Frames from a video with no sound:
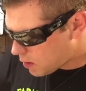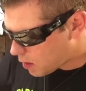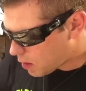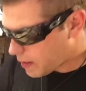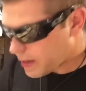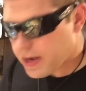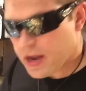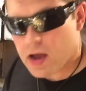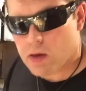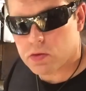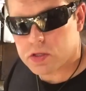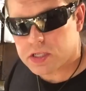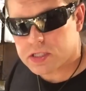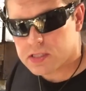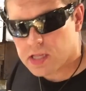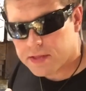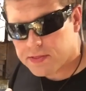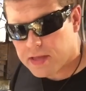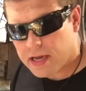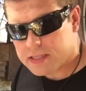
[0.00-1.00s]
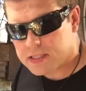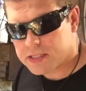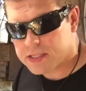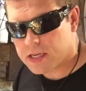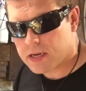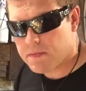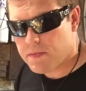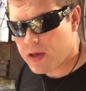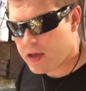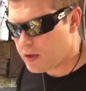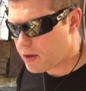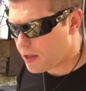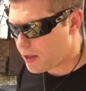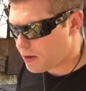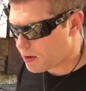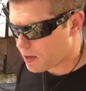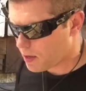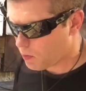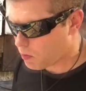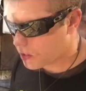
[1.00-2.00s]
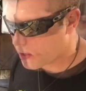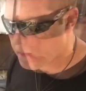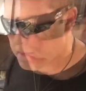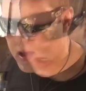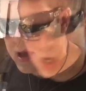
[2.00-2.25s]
All right, now we'll just let that sit a bit and we'll come back.